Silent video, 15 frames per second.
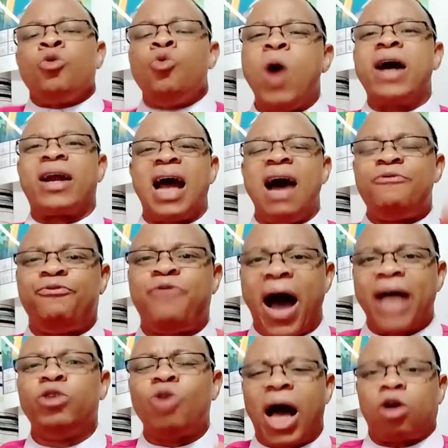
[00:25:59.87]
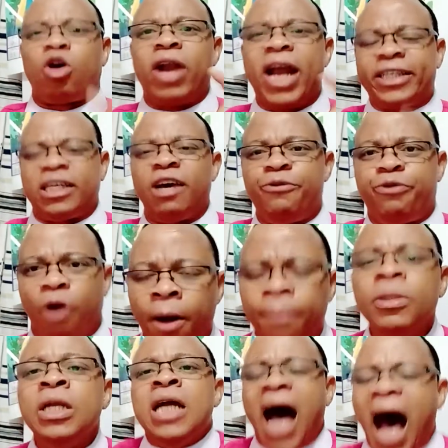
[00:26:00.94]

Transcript: wherever you are connecting from.